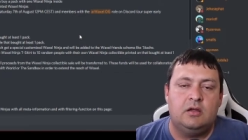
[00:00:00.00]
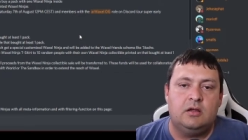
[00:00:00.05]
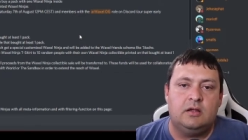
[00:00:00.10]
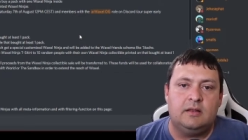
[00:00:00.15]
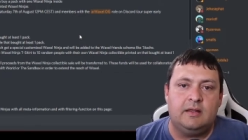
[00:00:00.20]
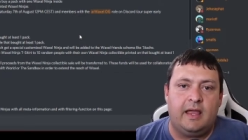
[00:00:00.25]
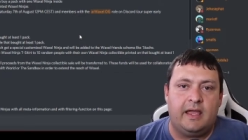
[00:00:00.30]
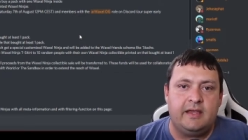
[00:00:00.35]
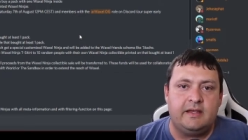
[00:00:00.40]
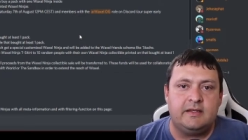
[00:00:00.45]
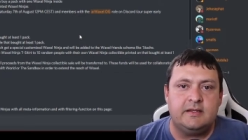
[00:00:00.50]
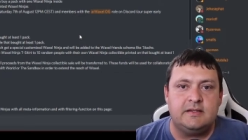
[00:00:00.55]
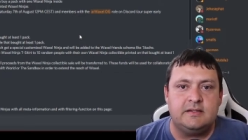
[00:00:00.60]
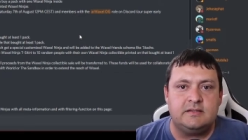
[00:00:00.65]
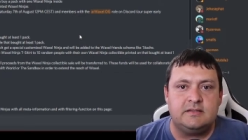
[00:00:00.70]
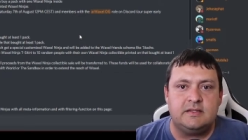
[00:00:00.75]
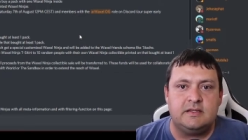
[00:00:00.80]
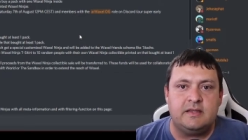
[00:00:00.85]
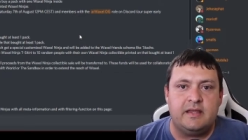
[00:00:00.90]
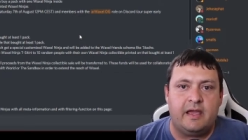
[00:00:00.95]

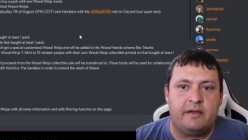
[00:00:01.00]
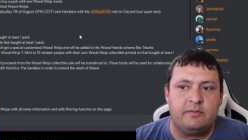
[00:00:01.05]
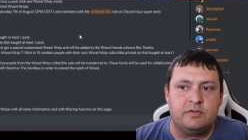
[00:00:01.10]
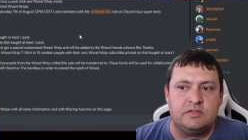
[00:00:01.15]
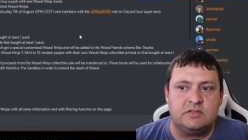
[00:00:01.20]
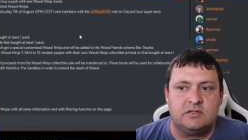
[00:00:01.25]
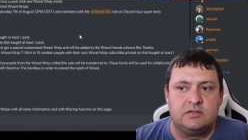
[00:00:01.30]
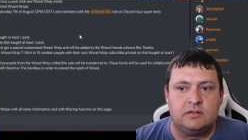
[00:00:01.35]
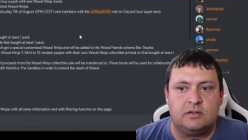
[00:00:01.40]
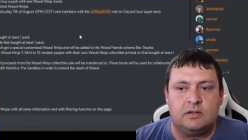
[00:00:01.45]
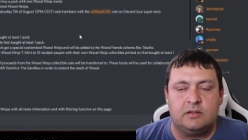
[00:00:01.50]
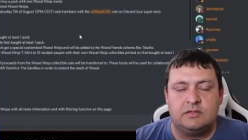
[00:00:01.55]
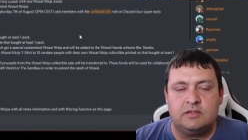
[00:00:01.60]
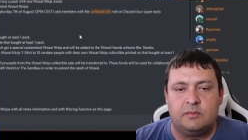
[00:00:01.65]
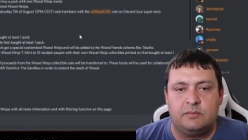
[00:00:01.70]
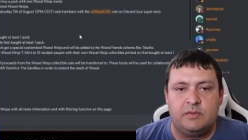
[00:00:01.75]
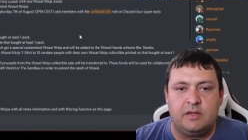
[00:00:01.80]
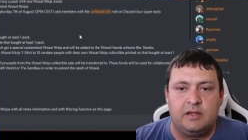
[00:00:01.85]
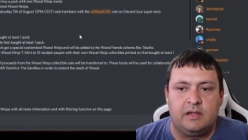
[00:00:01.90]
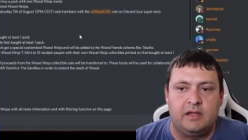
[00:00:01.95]
likeness, and that was
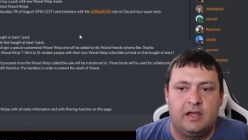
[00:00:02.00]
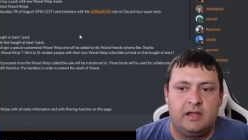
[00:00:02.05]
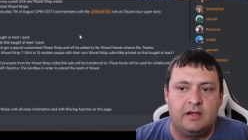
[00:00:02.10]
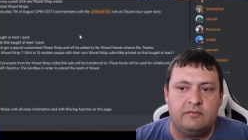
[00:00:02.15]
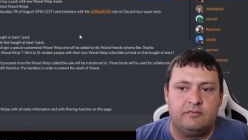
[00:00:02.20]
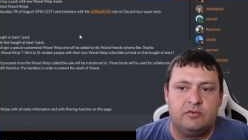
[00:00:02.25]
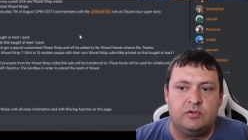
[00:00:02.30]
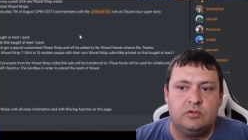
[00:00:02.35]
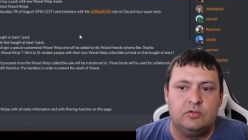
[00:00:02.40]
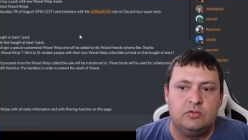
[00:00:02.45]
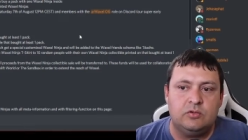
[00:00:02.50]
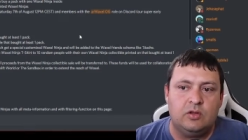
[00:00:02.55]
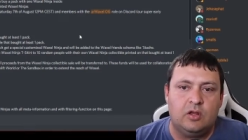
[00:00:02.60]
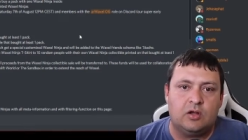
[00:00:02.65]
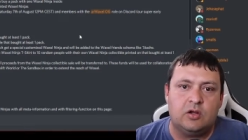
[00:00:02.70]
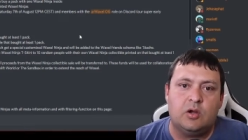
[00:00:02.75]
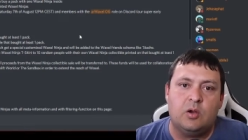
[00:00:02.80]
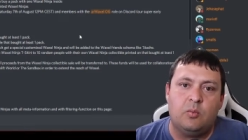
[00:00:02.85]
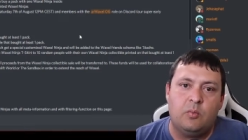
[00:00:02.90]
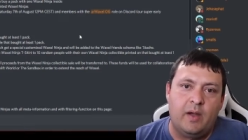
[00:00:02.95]
something kind of cool,
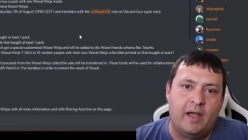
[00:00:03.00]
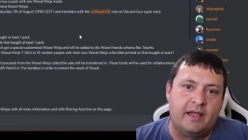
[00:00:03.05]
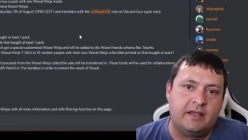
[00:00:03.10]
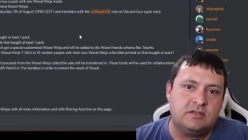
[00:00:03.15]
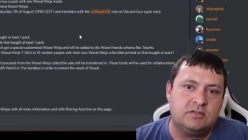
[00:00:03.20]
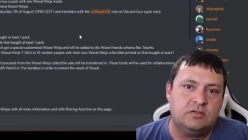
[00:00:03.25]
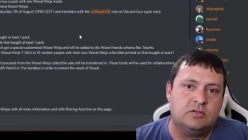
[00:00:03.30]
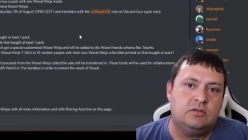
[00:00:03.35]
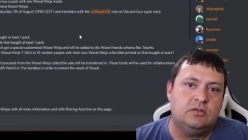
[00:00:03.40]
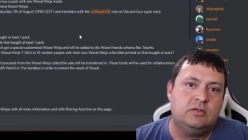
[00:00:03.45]
or a waxel